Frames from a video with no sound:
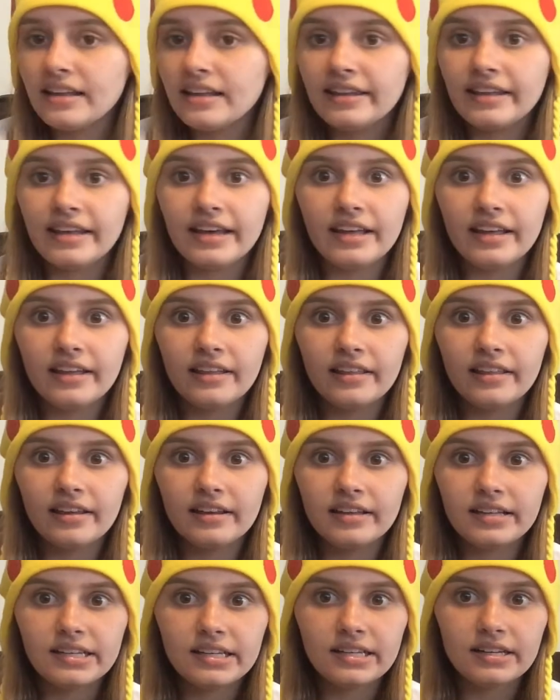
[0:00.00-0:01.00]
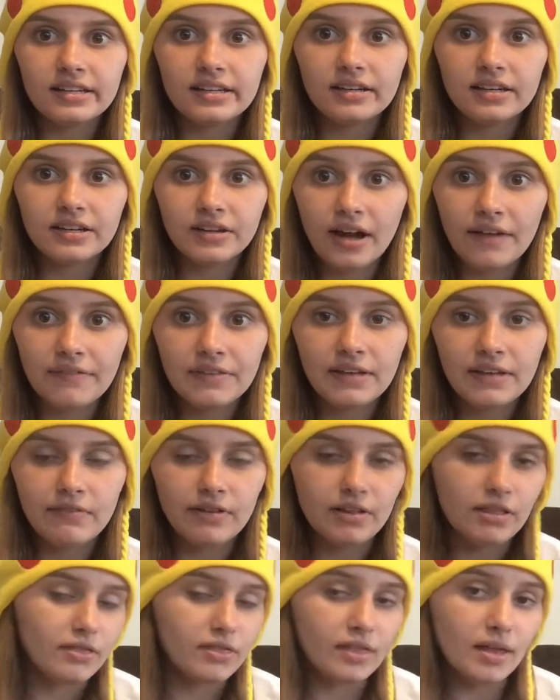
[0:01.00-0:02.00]
then you have to give
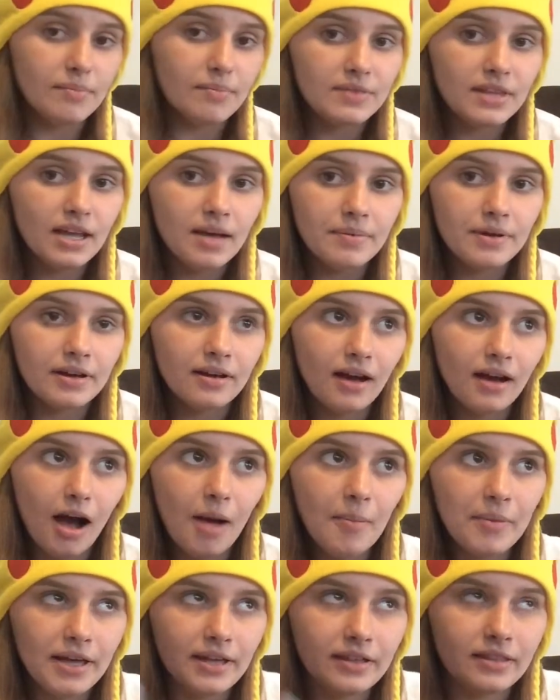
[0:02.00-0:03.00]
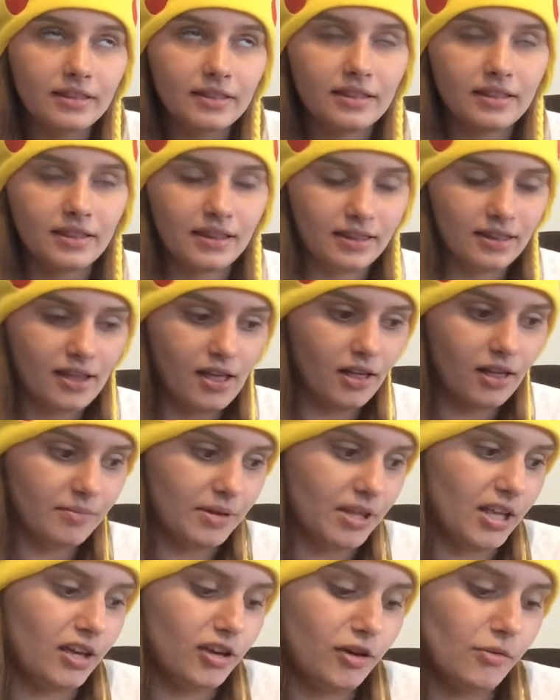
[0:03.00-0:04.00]
this a thumbs up and comment telling
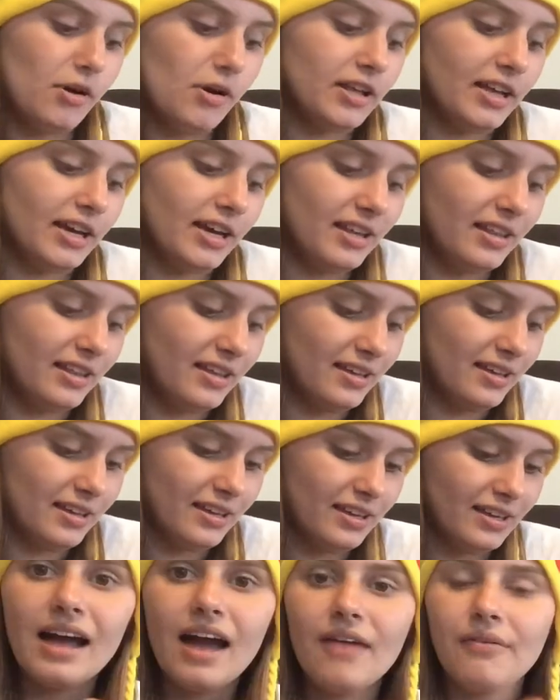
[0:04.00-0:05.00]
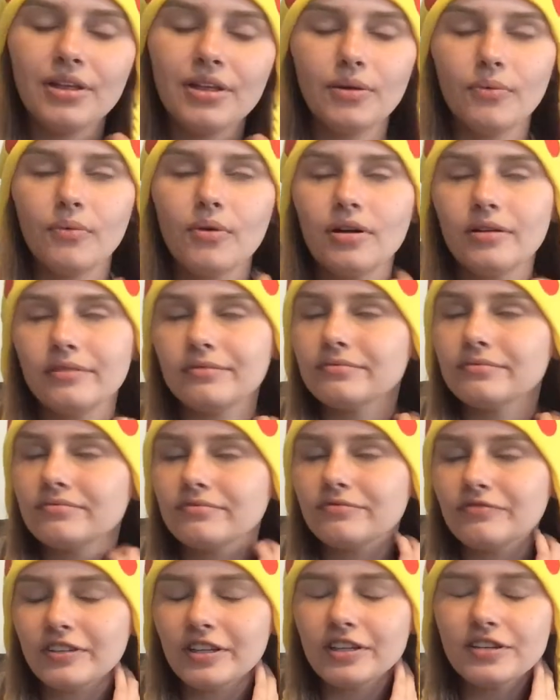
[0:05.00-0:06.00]
me that you want it. I really want
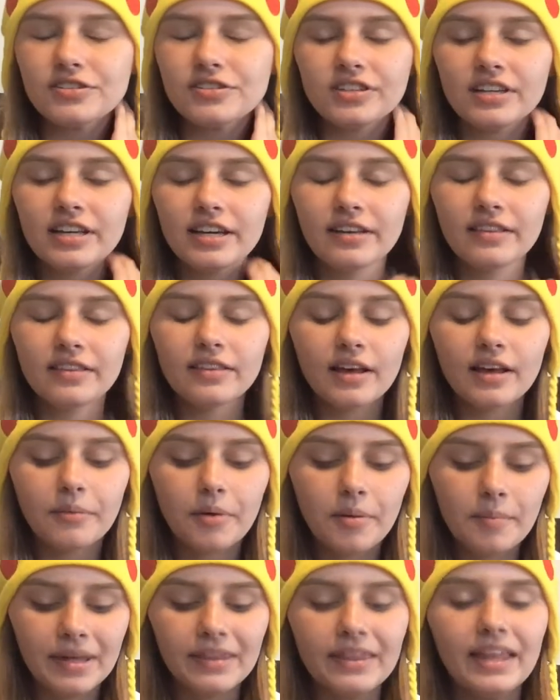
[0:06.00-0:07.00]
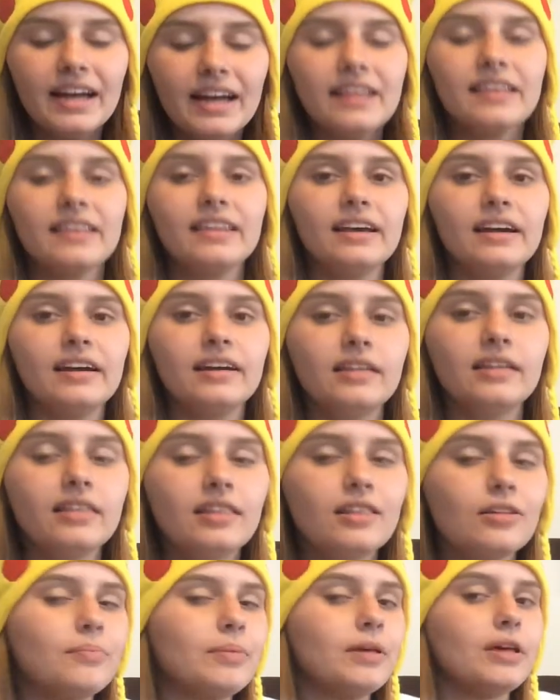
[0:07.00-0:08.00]
to finish this. I want my legacy
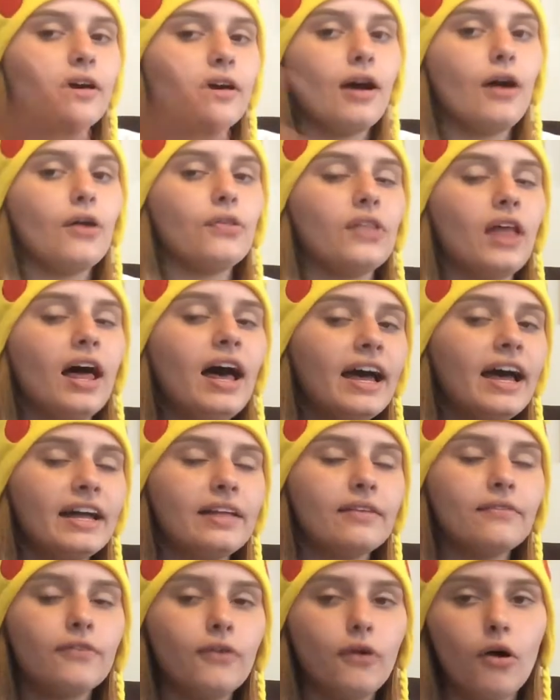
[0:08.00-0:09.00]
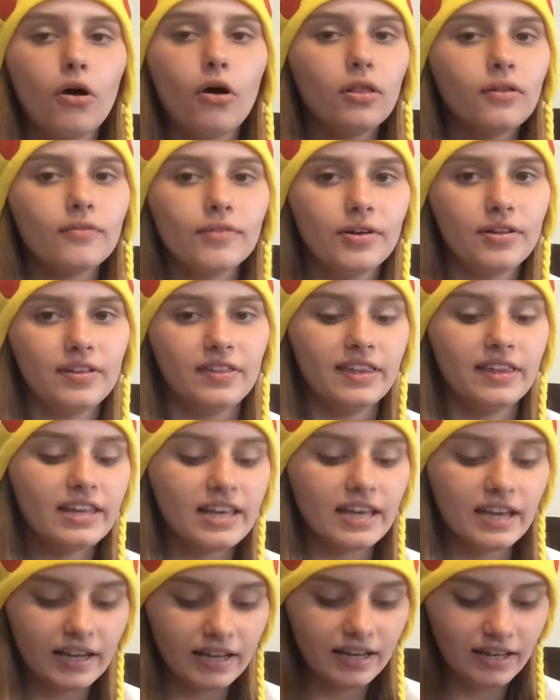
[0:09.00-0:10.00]
to be online for all of you to
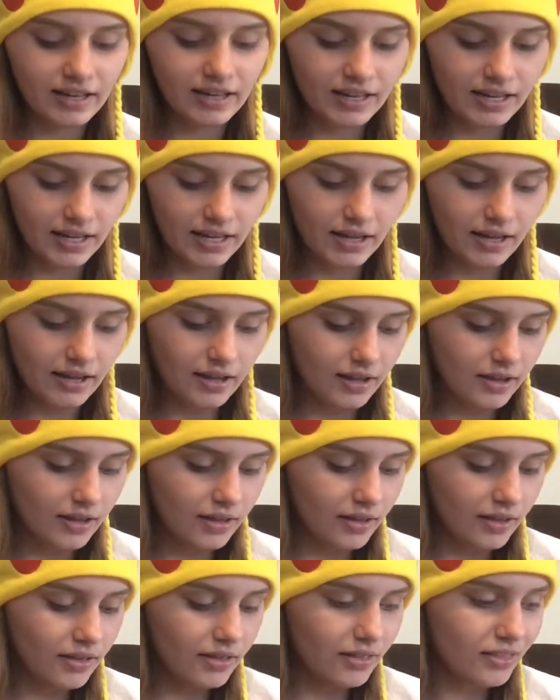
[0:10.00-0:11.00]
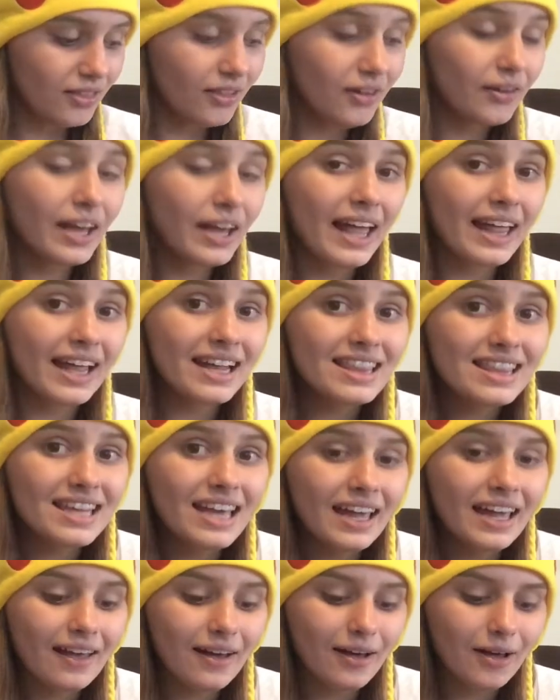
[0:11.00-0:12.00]
see. So yeah, that's
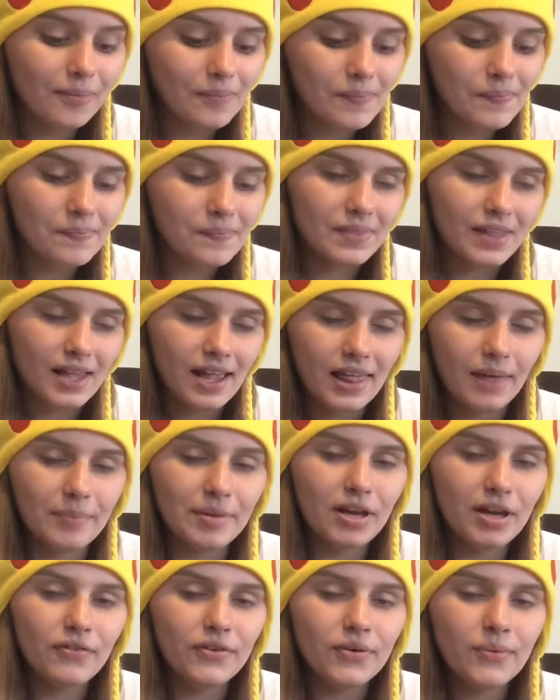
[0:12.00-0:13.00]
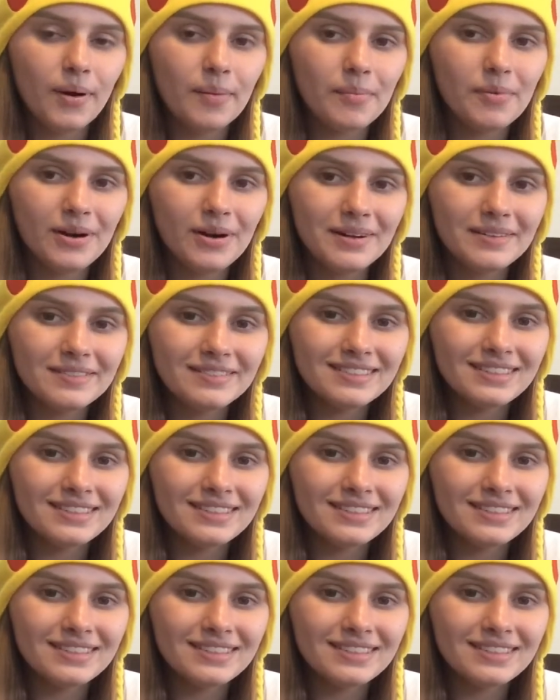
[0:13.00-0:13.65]
it. Let me know if you want more.